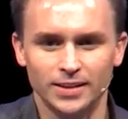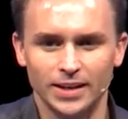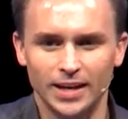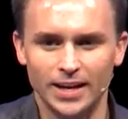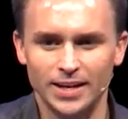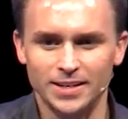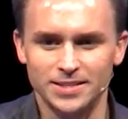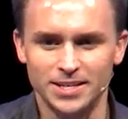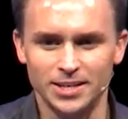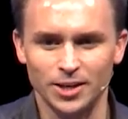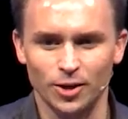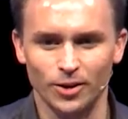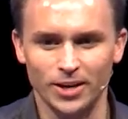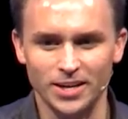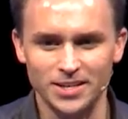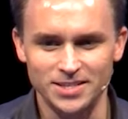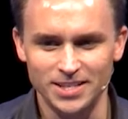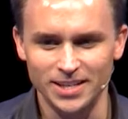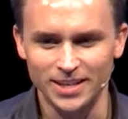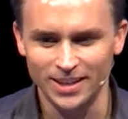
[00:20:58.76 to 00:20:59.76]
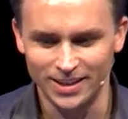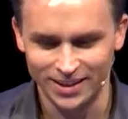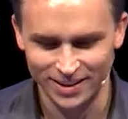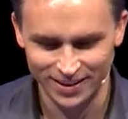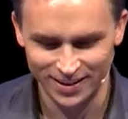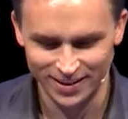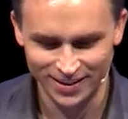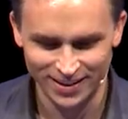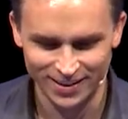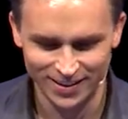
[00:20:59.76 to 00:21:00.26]
Easy or easy?
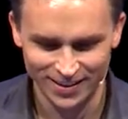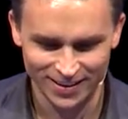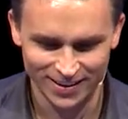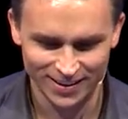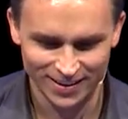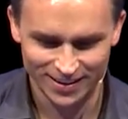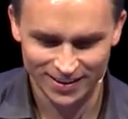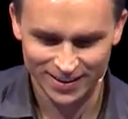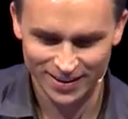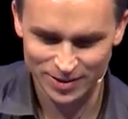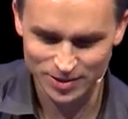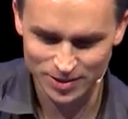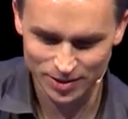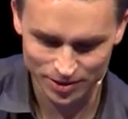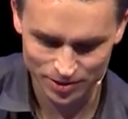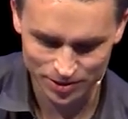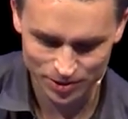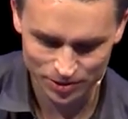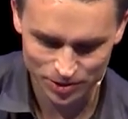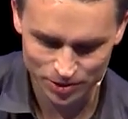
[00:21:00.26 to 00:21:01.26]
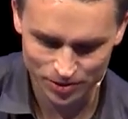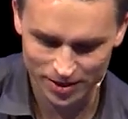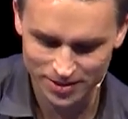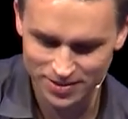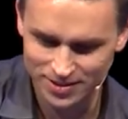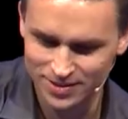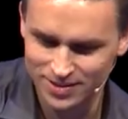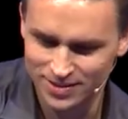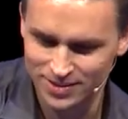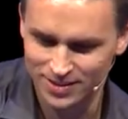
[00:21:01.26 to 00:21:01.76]
Those are your 2
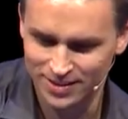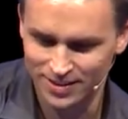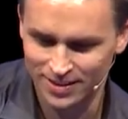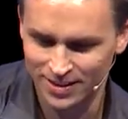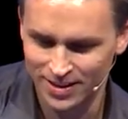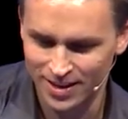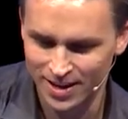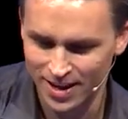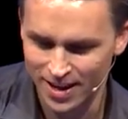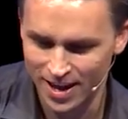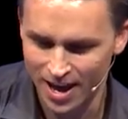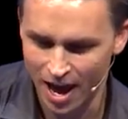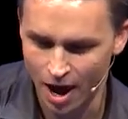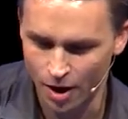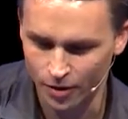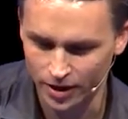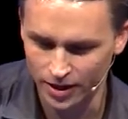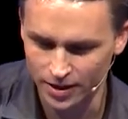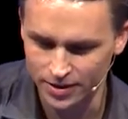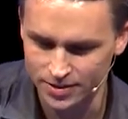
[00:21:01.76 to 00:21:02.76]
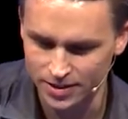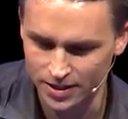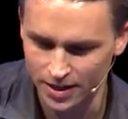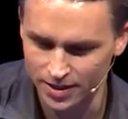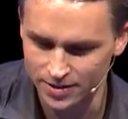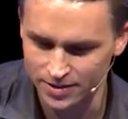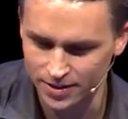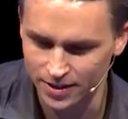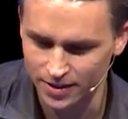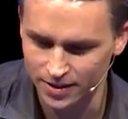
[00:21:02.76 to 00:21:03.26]
choices. How easy
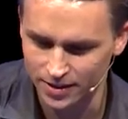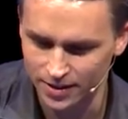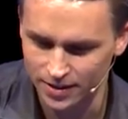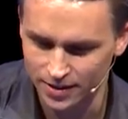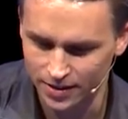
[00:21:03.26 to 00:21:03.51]
is it?